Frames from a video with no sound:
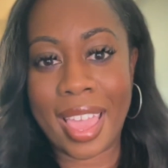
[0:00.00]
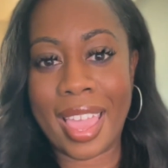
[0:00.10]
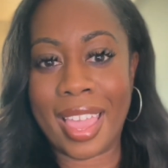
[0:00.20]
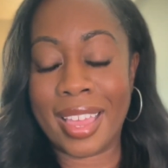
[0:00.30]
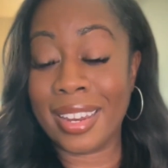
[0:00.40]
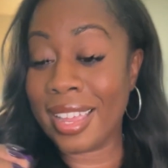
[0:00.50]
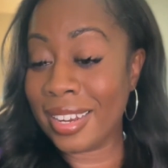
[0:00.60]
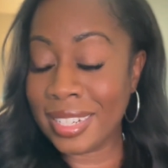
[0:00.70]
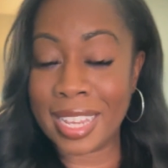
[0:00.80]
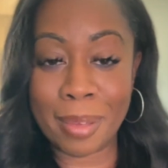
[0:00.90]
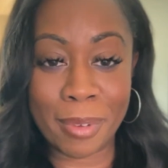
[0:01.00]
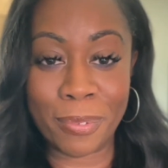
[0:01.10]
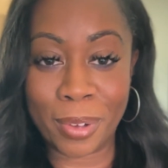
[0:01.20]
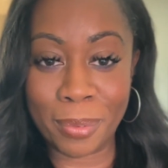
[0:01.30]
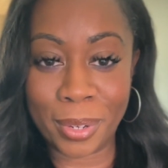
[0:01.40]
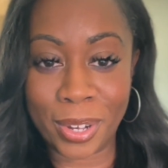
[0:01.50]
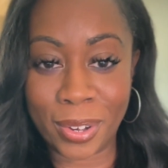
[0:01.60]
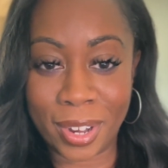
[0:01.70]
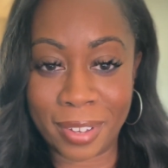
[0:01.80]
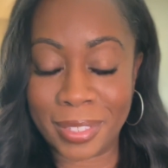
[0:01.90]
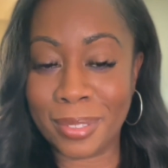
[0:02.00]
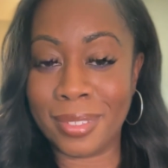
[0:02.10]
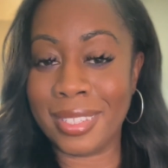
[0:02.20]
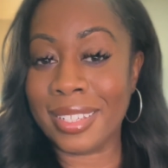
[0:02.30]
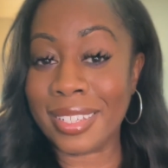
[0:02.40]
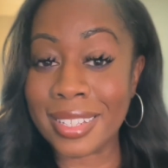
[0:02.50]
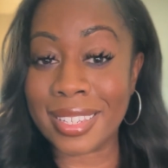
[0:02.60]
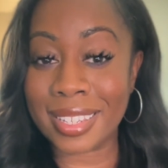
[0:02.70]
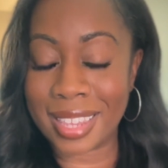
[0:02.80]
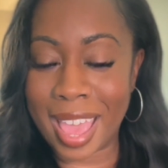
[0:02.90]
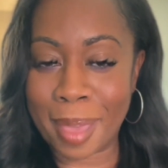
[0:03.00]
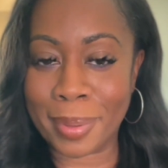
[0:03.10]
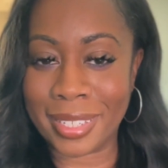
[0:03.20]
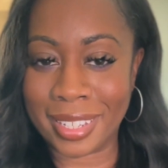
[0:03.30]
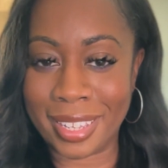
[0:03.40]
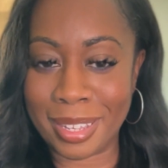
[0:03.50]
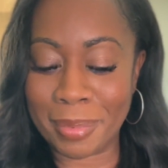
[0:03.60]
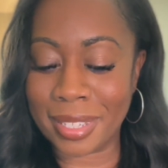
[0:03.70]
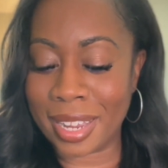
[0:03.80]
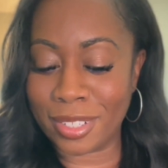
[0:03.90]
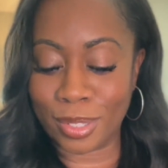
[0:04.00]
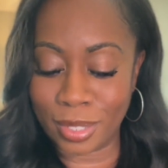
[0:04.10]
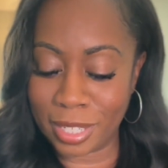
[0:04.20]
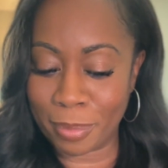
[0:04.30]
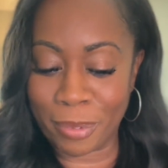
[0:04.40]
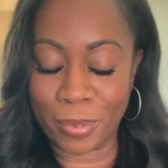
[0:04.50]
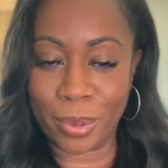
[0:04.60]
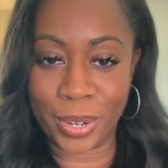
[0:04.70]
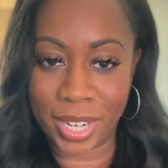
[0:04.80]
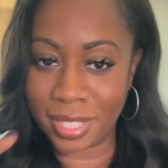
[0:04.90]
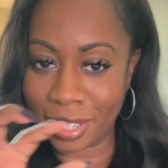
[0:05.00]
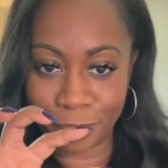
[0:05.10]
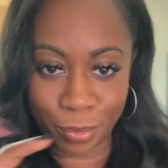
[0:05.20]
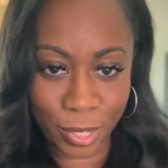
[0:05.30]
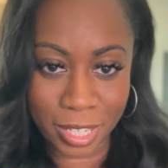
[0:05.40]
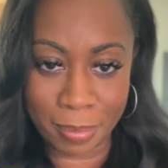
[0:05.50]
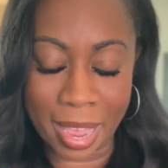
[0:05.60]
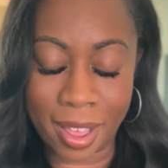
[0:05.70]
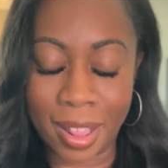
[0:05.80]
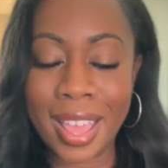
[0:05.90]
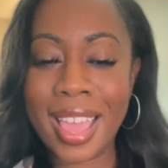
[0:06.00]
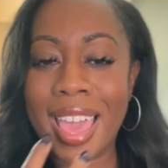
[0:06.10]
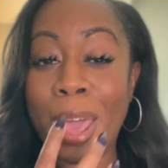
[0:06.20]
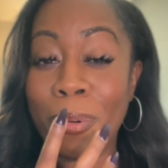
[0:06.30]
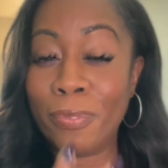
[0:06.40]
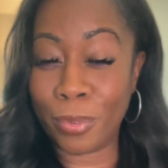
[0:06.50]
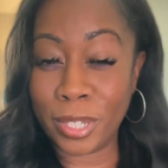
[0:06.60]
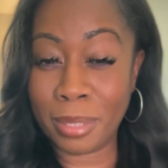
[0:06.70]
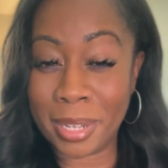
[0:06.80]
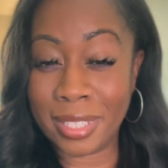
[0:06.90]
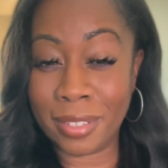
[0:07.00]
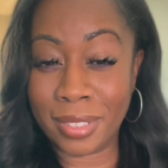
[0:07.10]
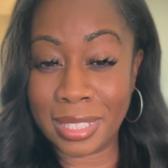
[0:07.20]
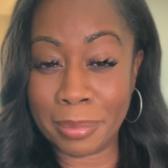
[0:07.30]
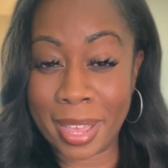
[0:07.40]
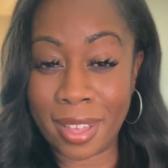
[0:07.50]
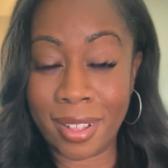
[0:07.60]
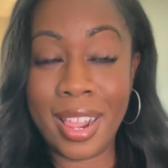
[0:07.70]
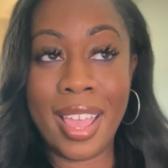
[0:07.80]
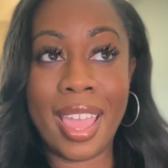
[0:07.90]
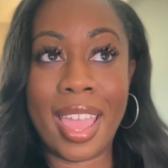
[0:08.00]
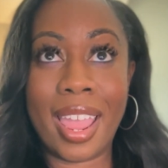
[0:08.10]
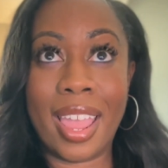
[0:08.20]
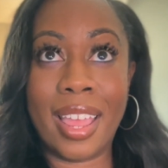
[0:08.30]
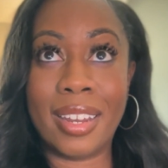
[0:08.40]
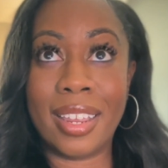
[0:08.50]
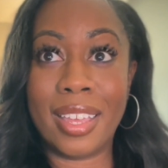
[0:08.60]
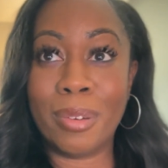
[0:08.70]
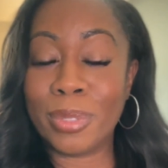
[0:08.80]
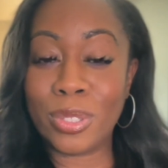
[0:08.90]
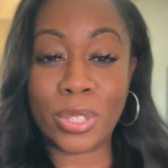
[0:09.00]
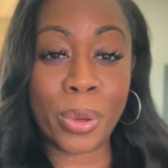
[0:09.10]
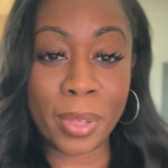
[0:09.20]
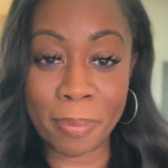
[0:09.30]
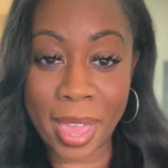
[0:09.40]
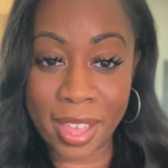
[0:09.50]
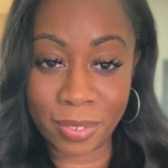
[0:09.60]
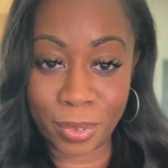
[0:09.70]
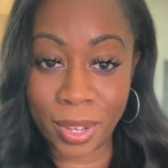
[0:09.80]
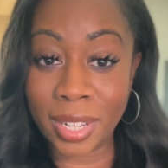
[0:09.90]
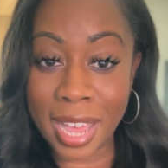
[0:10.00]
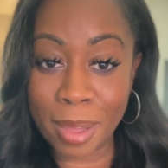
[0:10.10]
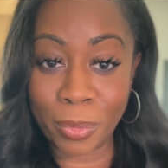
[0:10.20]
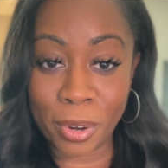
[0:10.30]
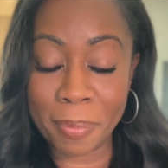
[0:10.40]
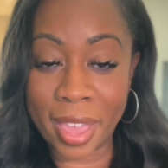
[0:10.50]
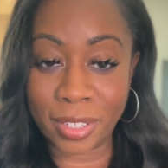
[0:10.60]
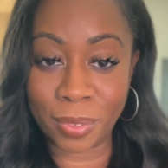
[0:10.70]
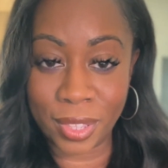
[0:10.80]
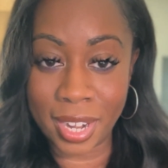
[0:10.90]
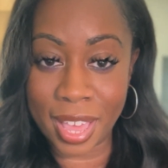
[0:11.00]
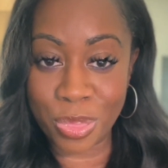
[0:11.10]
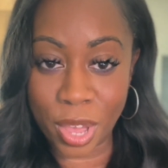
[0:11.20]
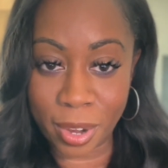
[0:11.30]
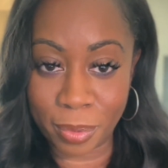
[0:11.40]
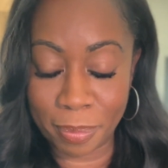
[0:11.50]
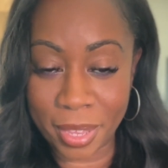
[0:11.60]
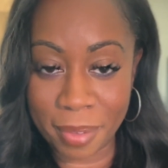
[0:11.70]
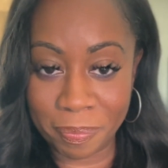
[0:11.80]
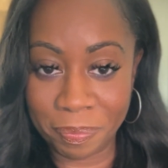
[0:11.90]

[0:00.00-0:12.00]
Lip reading: And anytime my phone would go off, this is the easiest habit to keep because I just looked at my phone and it said forced smile. And I would force myself to smile. And it was so impactful, a lot more impactful than I thought it would be.